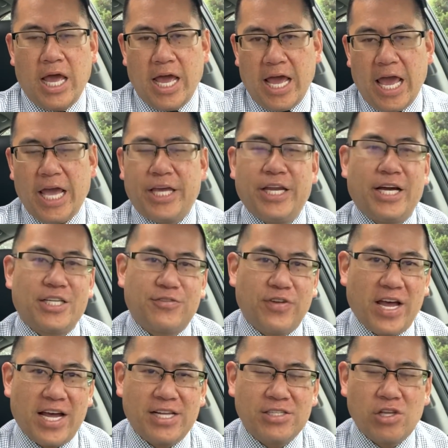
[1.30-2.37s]
Hey Canucks
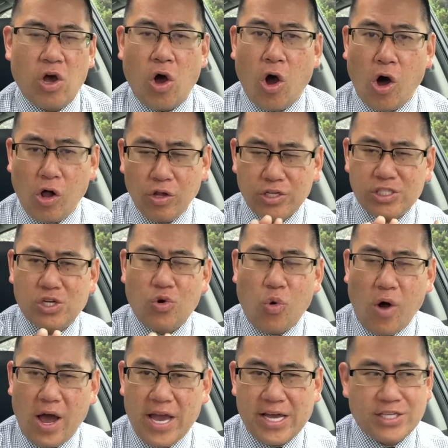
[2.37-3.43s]
fans, all is
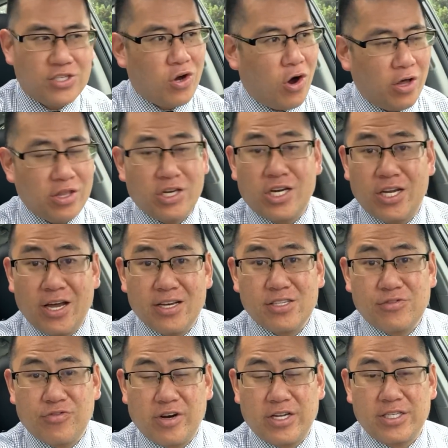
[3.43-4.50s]
quiet on the Canucks
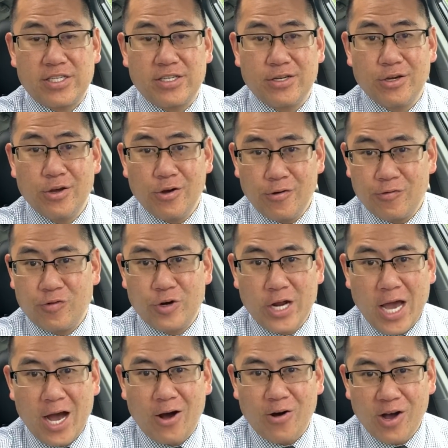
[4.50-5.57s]
front for
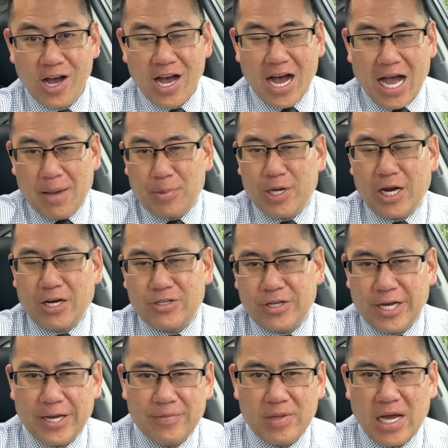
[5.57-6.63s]
now. I'm Canuck
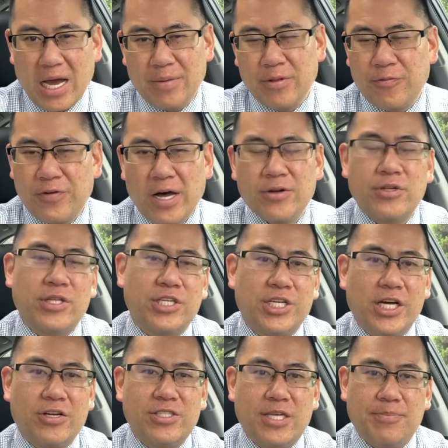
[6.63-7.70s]
Clay, I'm the founder of the
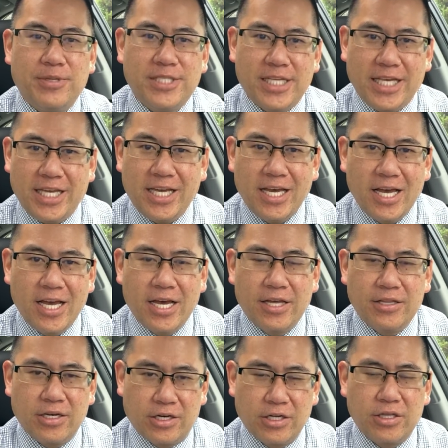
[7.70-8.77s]
G L C P C,
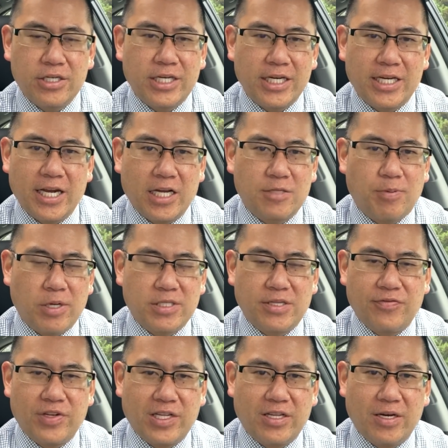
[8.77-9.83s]
the Good Looking Canucks
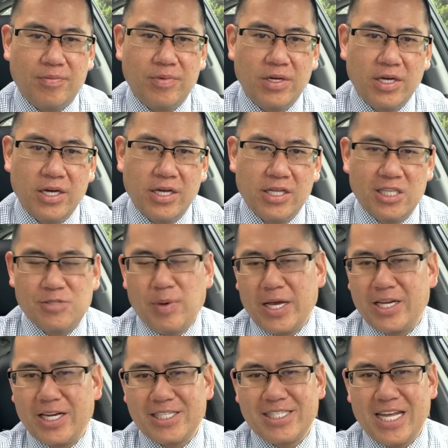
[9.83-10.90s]
Positivity Club. This is my
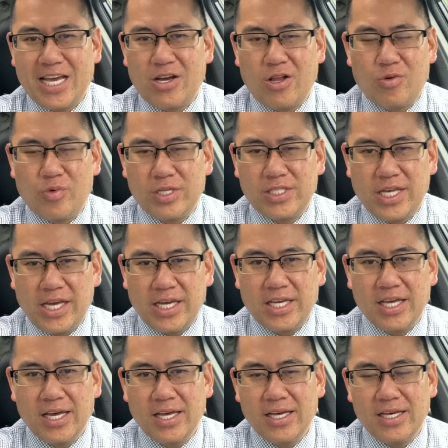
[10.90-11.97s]
Canucks take all in one
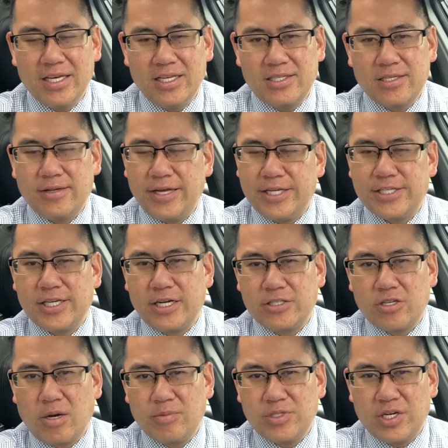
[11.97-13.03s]
take. It's Clay's Canucks
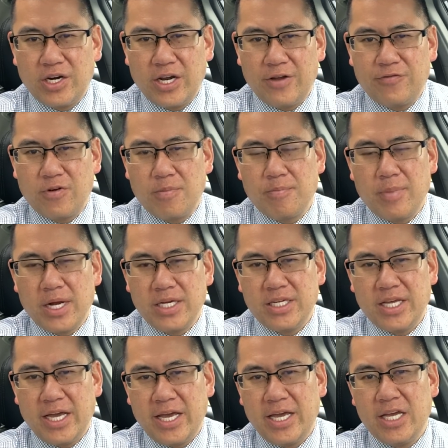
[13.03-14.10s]
commentary for
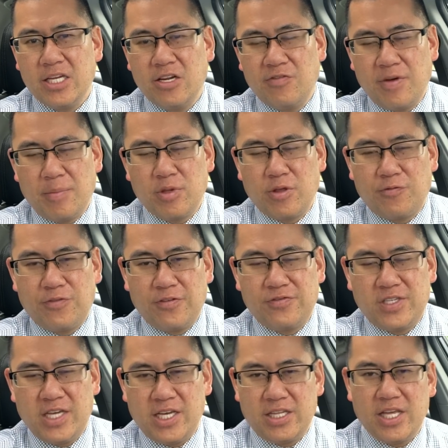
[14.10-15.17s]
Monday, November the
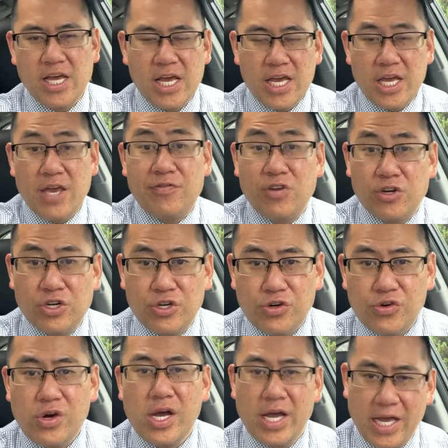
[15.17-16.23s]
fifteenth. If you're
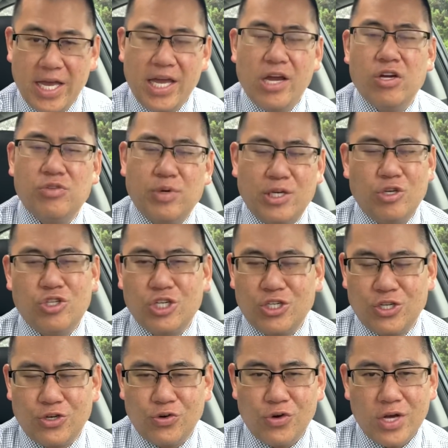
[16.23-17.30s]
new, here's what you should
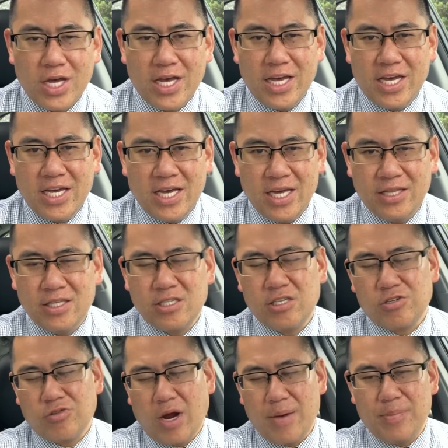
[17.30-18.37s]
do. Hit the
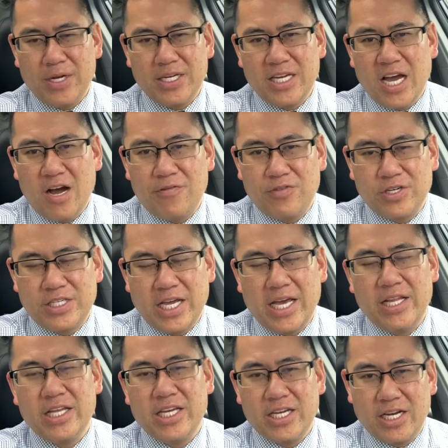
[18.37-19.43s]
subscribe button now for
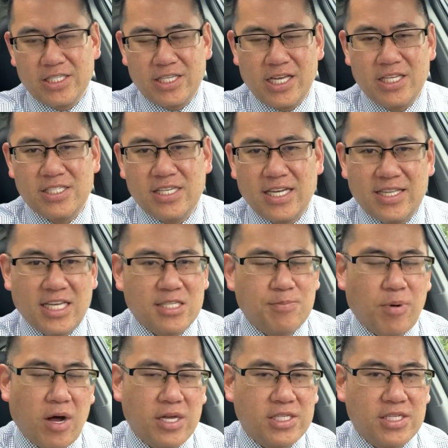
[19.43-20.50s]
daily Canucks insight that's
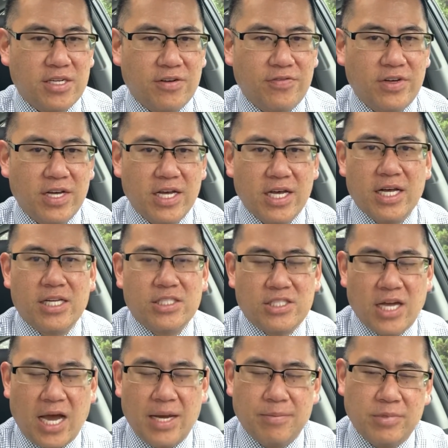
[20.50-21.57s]
positive,
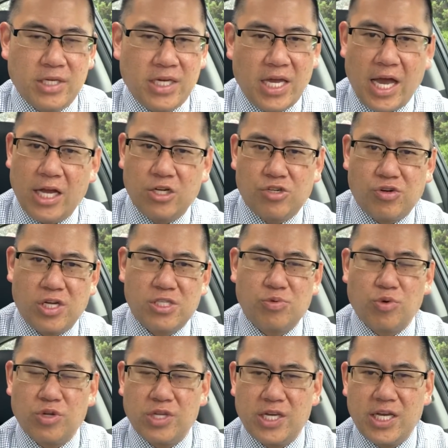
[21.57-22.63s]
timely, and
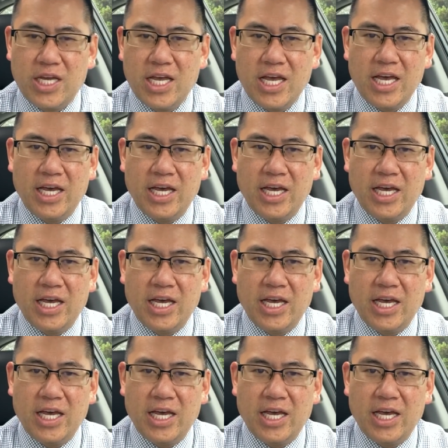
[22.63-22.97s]
trustworthy.